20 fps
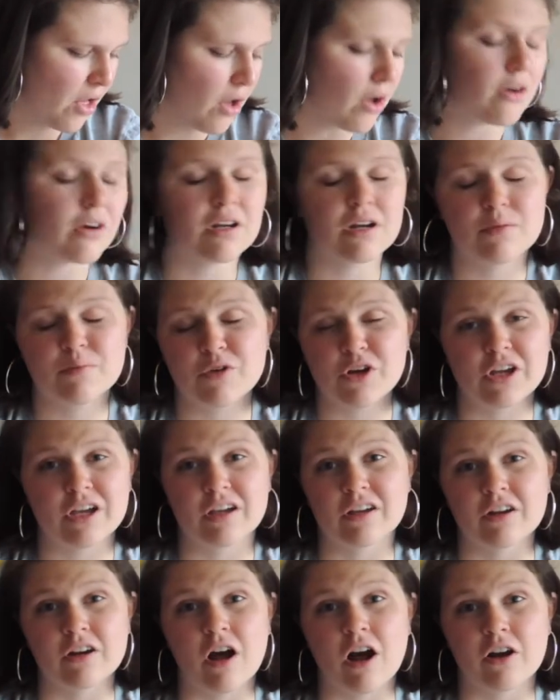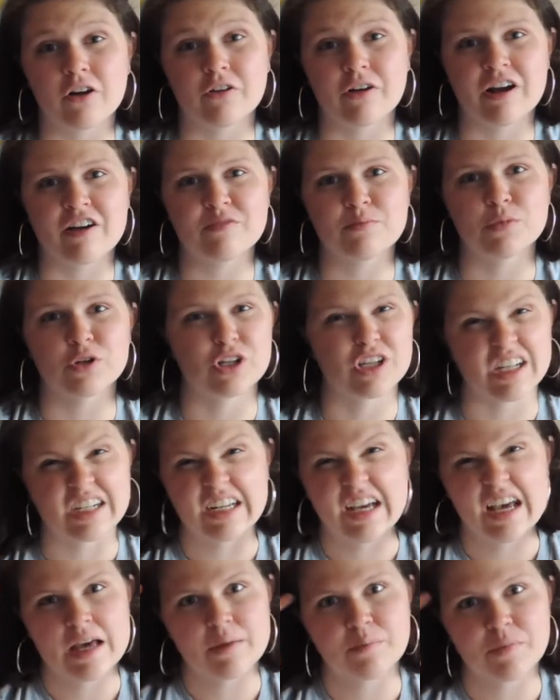Oh, and I'm bringing an autograph book
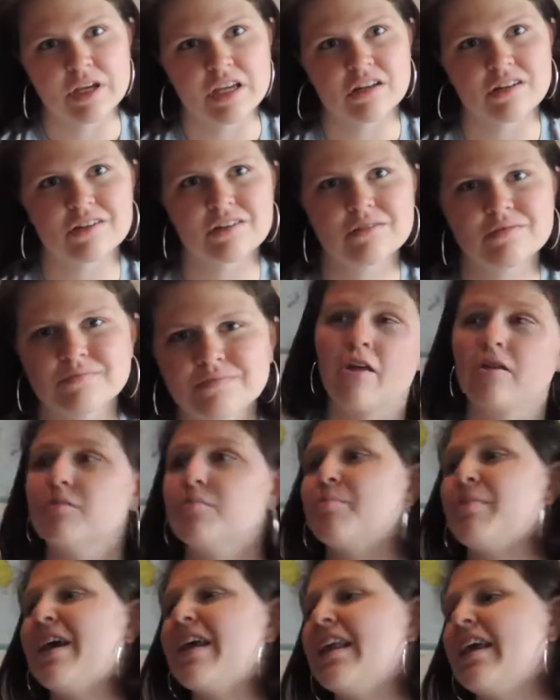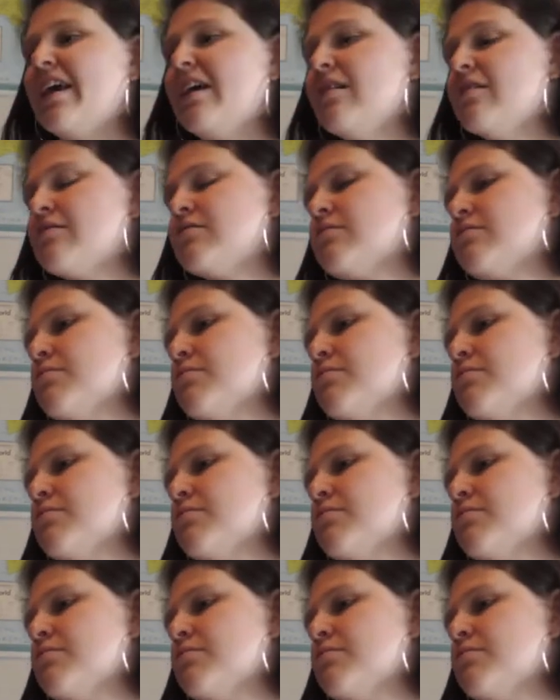and a headband. Bailey!